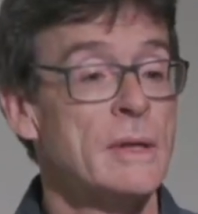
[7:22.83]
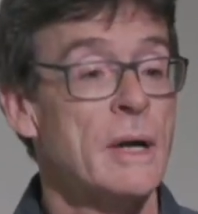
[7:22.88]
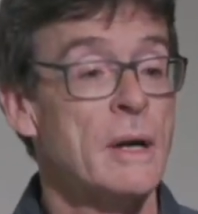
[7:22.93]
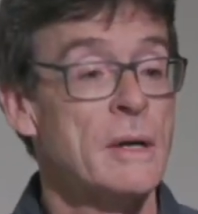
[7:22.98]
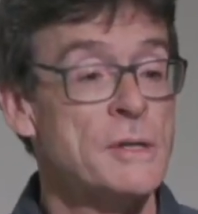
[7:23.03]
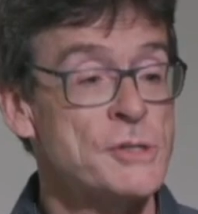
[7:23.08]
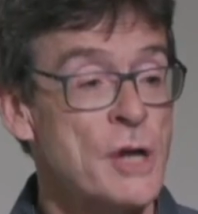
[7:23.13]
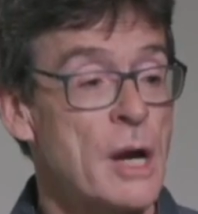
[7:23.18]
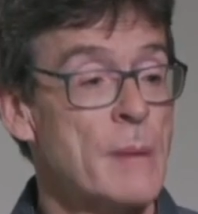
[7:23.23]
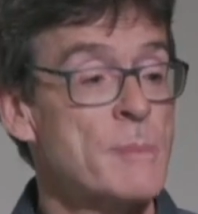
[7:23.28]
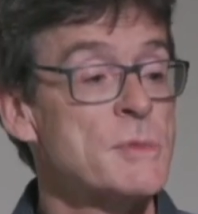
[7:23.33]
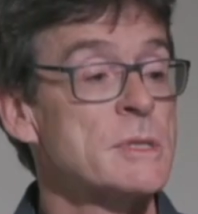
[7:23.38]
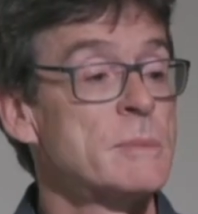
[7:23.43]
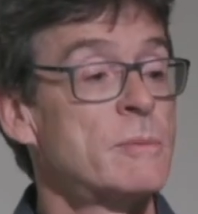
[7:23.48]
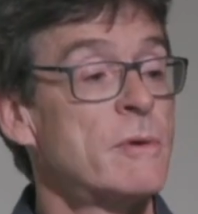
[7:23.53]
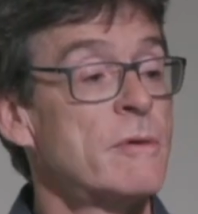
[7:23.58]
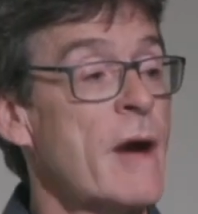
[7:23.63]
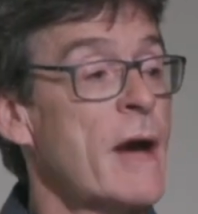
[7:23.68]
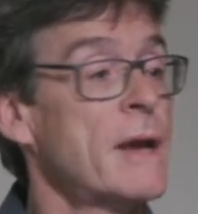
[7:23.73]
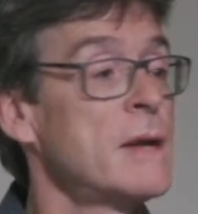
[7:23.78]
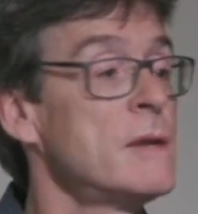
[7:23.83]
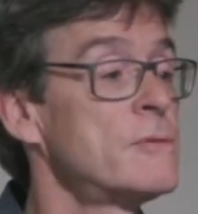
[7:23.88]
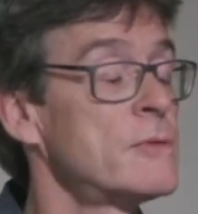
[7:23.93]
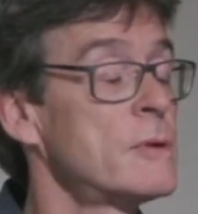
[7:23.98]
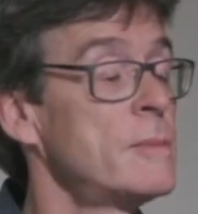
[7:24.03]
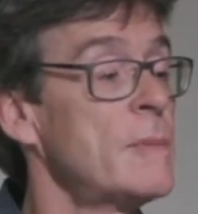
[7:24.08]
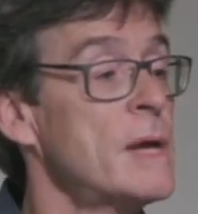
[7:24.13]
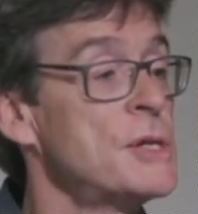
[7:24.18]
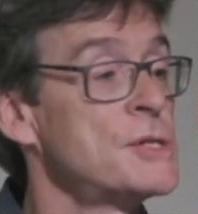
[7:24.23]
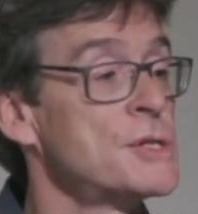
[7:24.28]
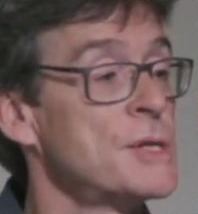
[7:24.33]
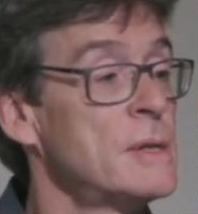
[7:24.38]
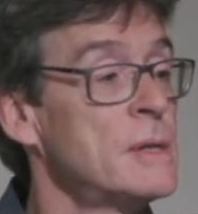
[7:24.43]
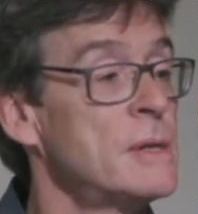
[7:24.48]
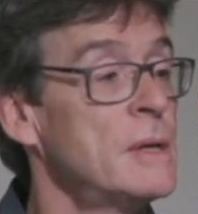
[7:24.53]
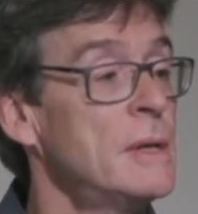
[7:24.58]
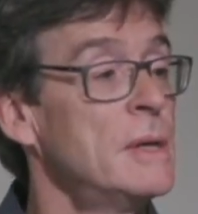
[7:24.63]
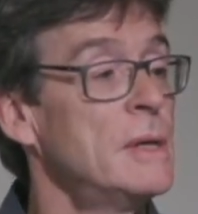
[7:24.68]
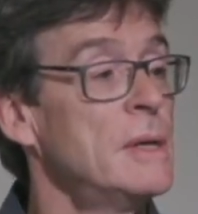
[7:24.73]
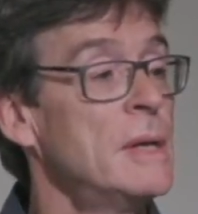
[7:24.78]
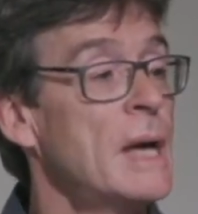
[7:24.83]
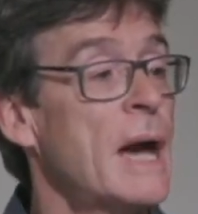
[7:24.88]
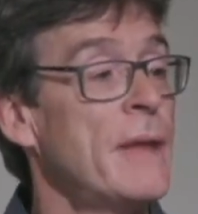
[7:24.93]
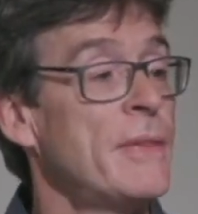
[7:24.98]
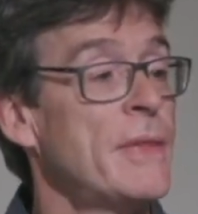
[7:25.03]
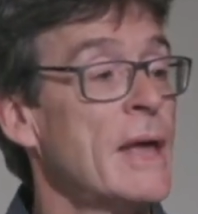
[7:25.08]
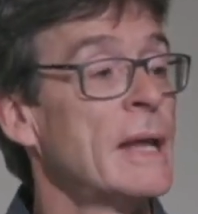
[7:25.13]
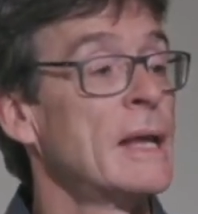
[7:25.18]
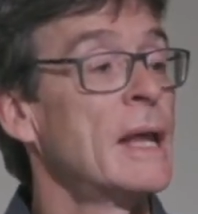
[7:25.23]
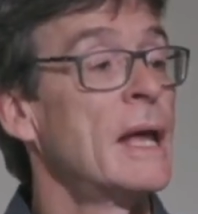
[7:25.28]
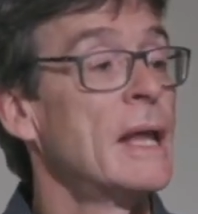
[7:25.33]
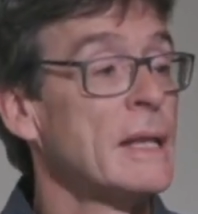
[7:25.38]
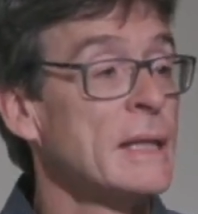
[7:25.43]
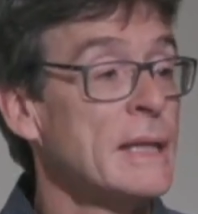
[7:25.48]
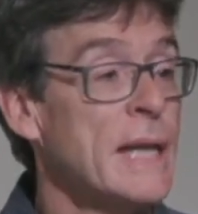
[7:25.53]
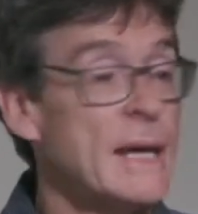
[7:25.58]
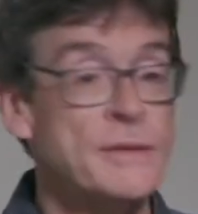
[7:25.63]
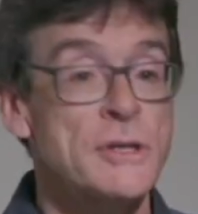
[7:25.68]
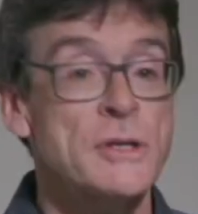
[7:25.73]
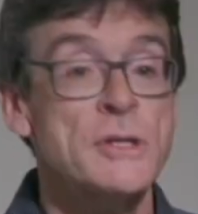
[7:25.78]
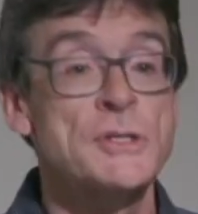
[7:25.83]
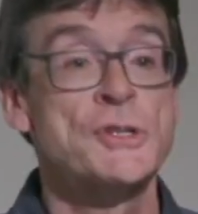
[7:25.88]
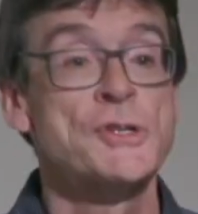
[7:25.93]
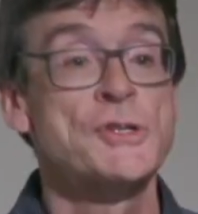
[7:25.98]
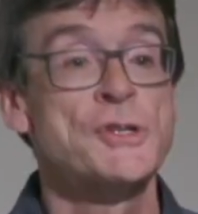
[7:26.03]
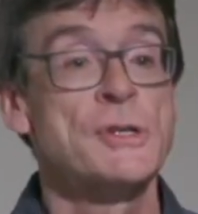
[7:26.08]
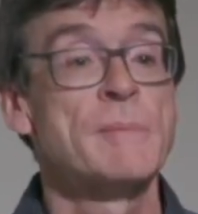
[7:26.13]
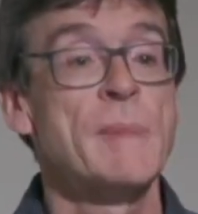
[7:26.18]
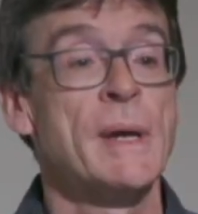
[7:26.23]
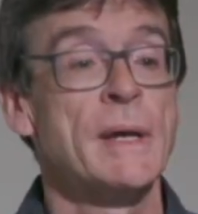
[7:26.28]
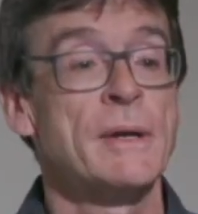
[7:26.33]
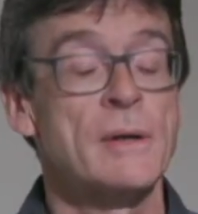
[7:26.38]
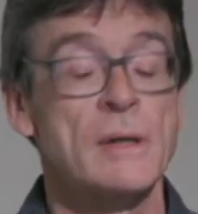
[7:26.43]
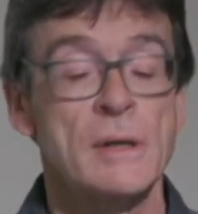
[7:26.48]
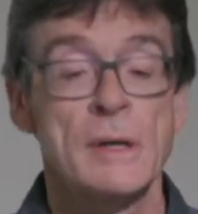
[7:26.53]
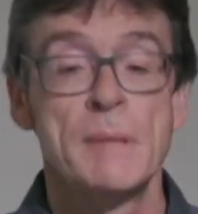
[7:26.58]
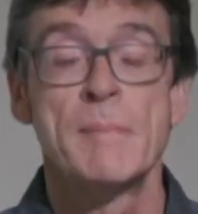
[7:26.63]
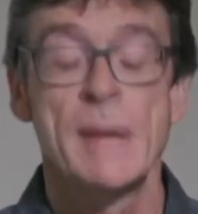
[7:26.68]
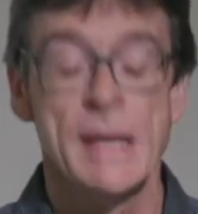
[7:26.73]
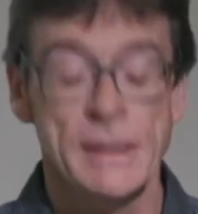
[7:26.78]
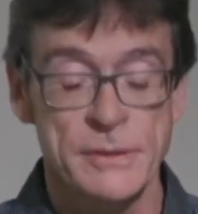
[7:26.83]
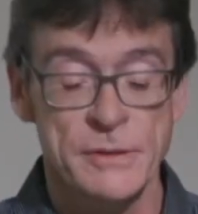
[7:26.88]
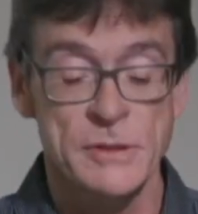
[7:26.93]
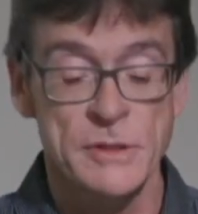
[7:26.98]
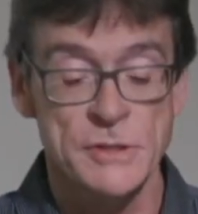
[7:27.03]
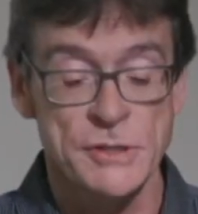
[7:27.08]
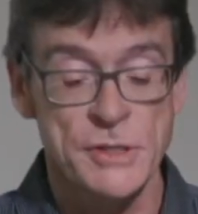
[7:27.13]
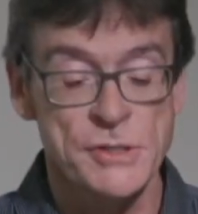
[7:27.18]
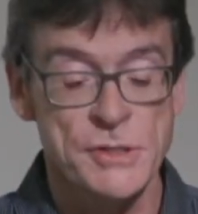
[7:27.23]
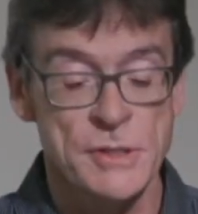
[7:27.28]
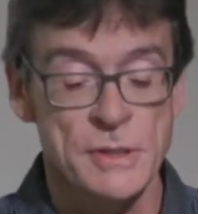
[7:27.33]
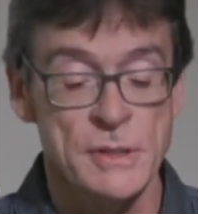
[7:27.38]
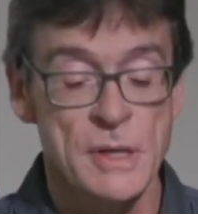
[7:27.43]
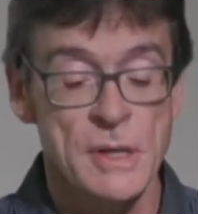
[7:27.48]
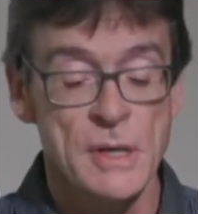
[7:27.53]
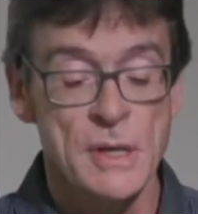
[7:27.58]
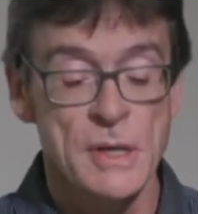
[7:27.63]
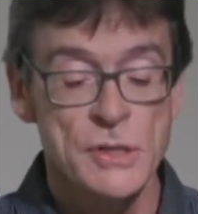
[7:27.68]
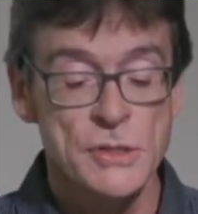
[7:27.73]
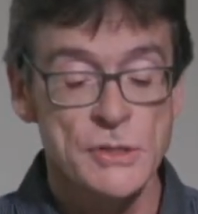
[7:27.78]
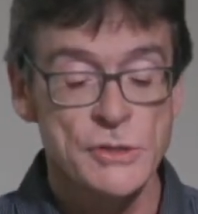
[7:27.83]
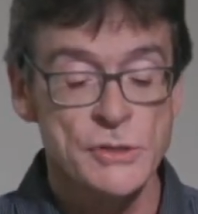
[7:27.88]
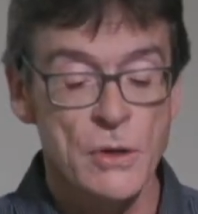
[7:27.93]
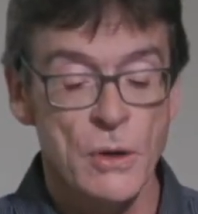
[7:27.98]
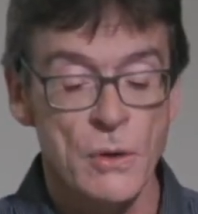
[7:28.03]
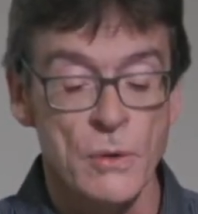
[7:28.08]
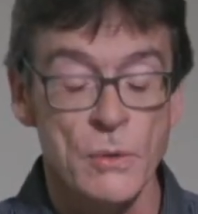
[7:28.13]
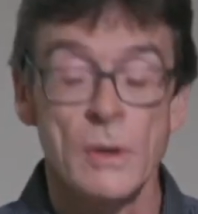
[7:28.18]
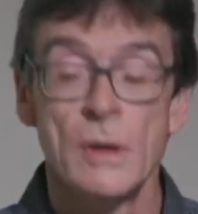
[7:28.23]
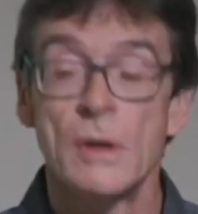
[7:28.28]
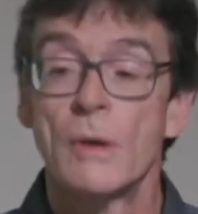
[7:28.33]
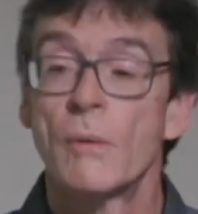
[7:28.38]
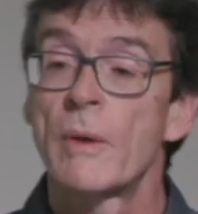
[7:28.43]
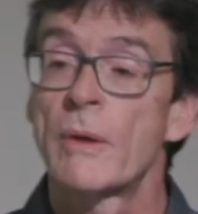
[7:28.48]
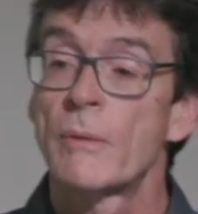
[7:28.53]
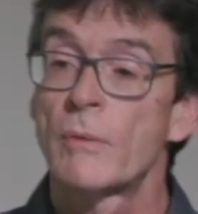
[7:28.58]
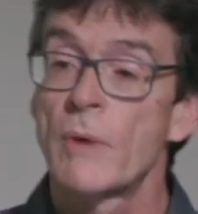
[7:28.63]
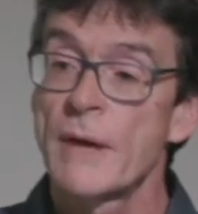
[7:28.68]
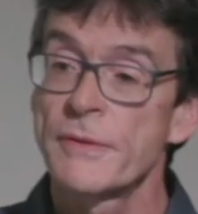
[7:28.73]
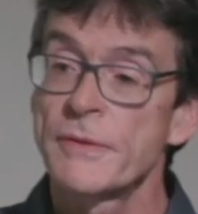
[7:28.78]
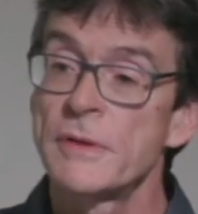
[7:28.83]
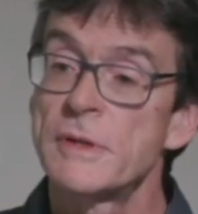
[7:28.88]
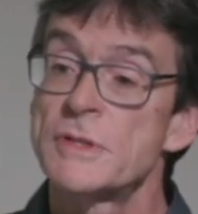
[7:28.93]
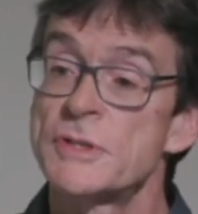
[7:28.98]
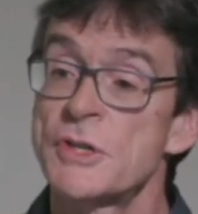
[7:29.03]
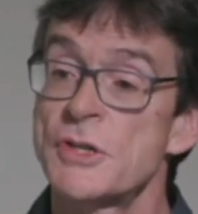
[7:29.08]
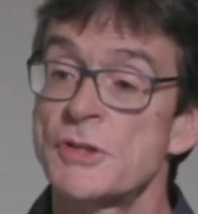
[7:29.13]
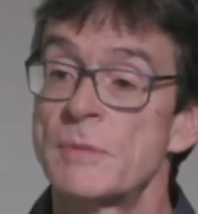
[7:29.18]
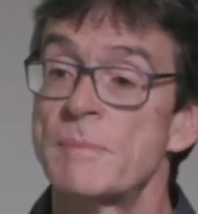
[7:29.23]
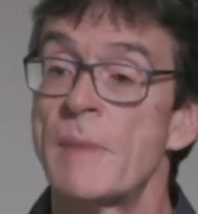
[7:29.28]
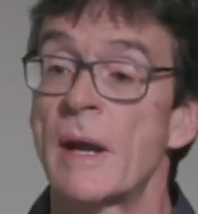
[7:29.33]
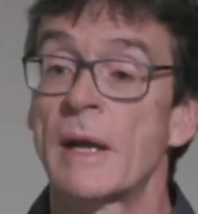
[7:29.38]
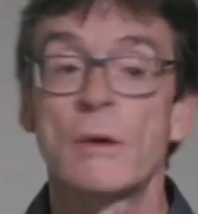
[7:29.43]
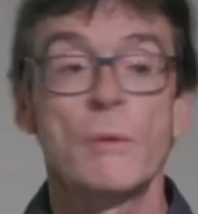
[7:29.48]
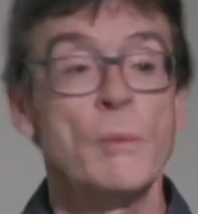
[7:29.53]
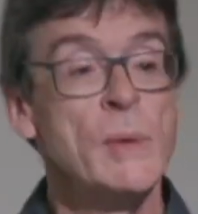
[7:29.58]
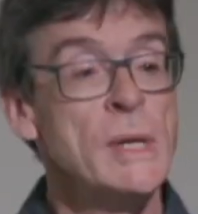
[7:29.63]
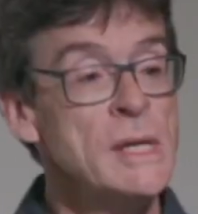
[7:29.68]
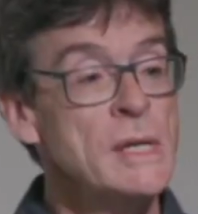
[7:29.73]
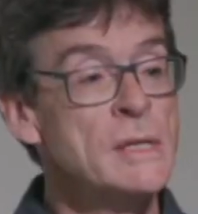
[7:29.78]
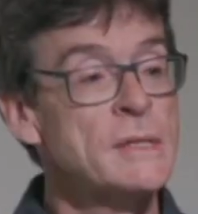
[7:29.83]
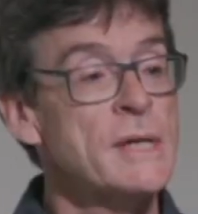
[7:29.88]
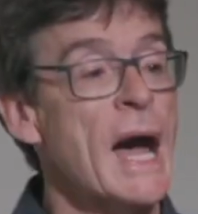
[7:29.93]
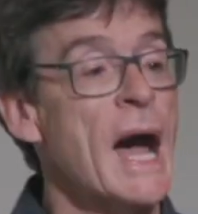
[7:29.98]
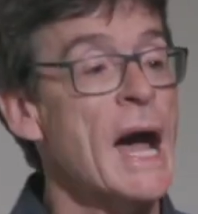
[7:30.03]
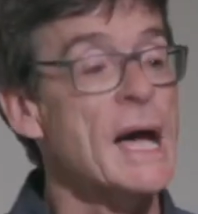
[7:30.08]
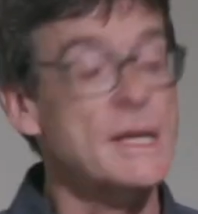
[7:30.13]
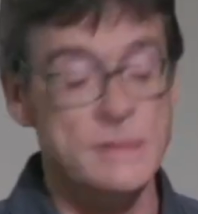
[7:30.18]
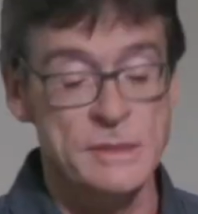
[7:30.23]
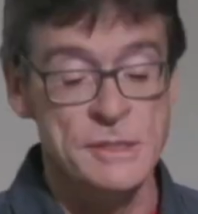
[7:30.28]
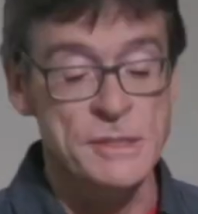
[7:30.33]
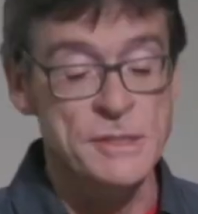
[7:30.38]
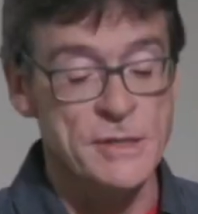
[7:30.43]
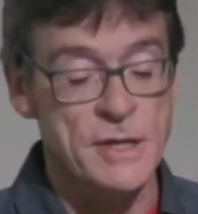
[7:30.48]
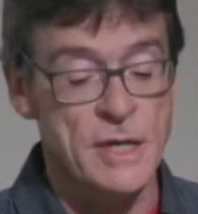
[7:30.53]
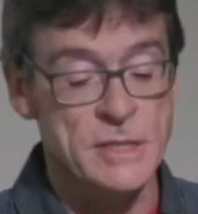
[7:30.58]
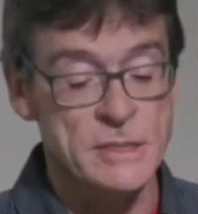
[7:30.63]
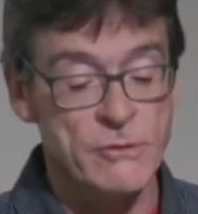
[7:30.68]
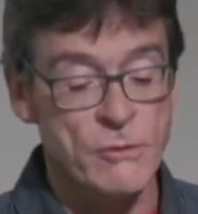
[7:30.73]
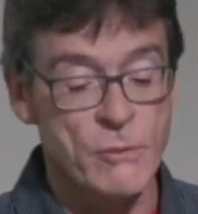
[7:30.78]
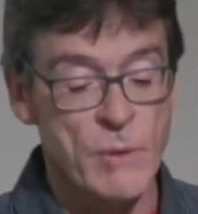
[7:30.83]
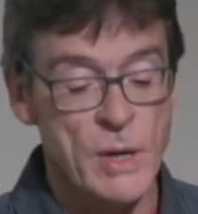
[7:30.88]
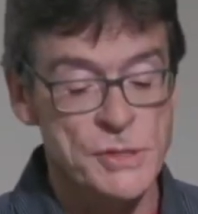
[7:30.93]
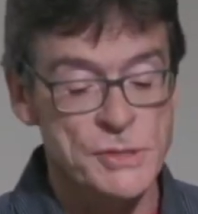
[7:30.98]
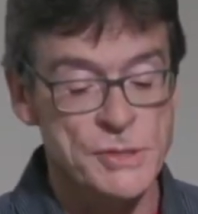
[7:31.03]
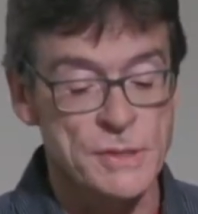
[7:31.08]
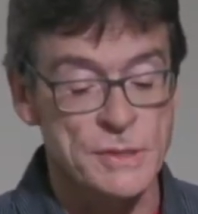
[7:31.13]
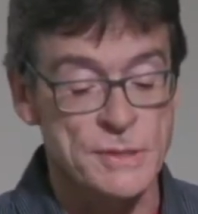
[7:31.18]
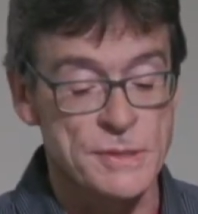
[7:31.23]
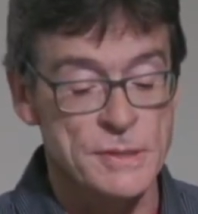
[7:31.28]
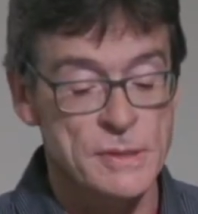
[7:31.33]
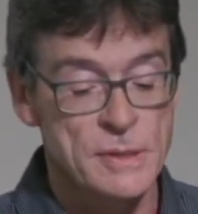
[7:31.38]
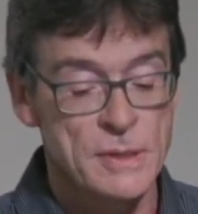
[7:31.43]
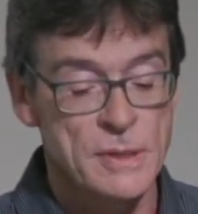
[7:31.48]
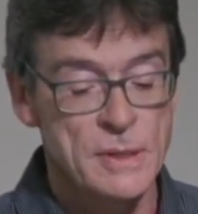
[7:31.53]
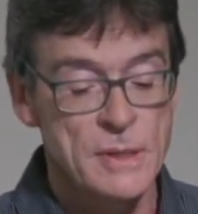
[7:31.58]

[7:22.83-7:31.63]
Our job is to provide information and then let the decision maker make the decision. So when we're at the decision maker, we need to ask these kinds of questions.